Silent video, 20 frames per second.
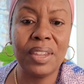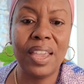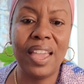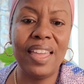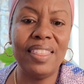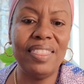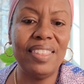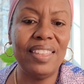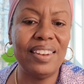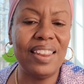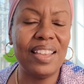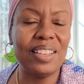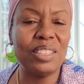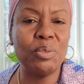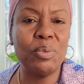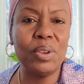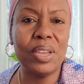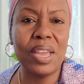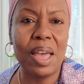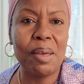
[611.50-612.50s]
And then
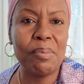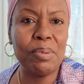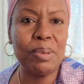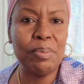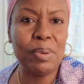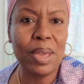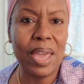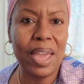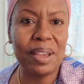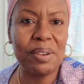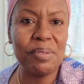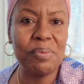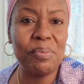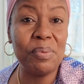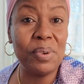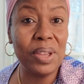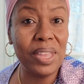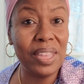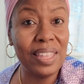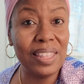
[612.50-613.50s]
next week, I'll be back
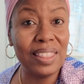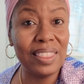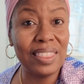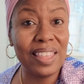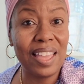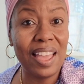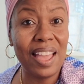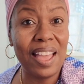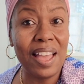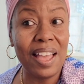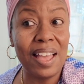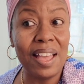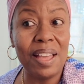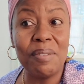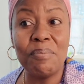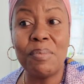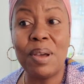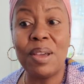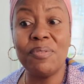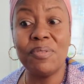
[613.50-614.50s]
with
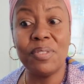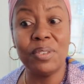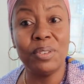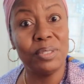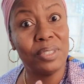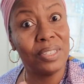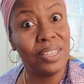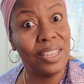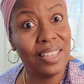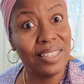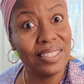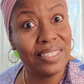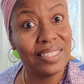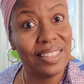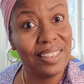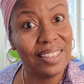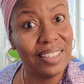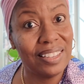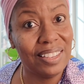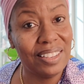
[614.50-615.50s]
my first guest
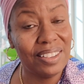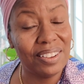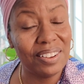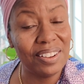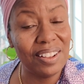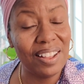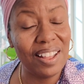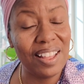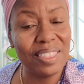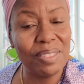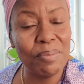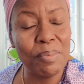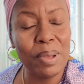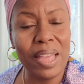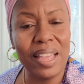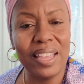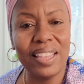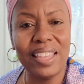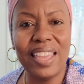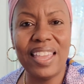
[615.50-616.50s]
of the year on the
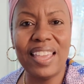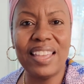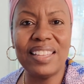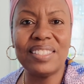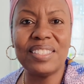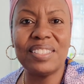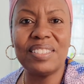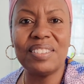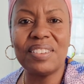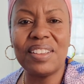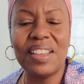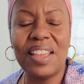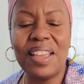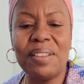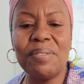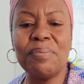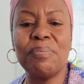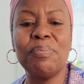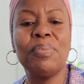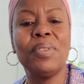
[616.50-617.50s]
podcast, okay?